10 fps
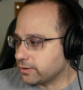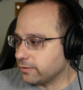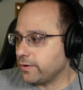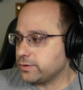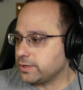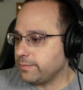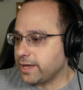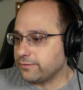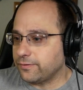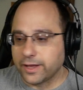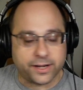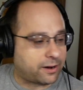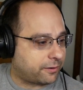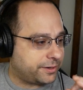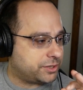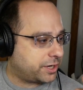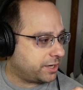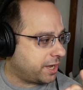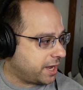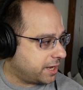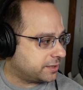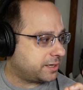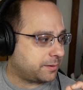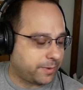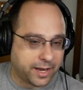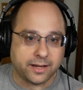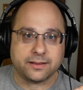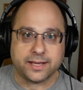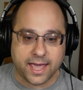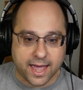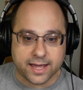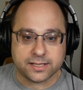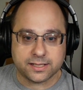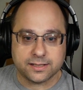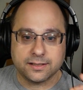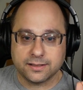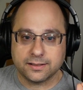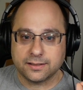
Servos in Betaflight are a gigantic pain in the ass.